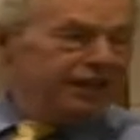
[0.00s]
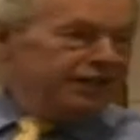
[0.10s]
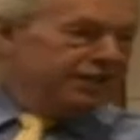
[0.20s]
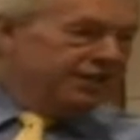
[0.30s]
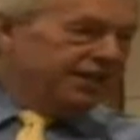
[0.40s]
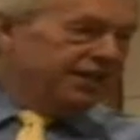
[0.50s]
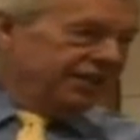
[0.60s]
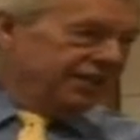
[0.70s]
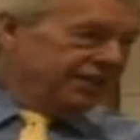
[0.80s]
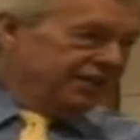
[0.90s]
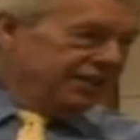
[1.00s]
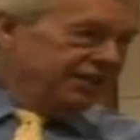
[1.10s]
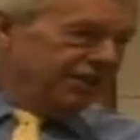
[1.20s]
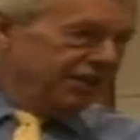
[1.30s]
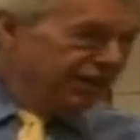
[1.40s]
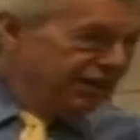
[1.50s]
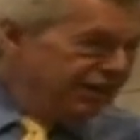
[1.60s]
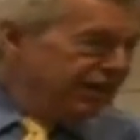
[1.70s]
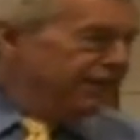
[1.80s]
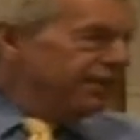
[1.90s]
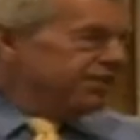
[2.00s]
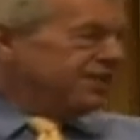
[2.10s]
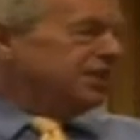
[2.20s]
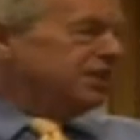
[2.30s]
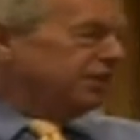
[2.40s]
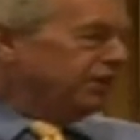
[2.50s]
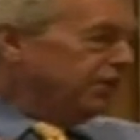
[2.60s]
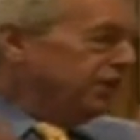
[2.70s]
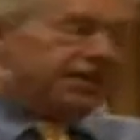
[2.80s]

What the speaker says: and desire. You know, they're never satisfied.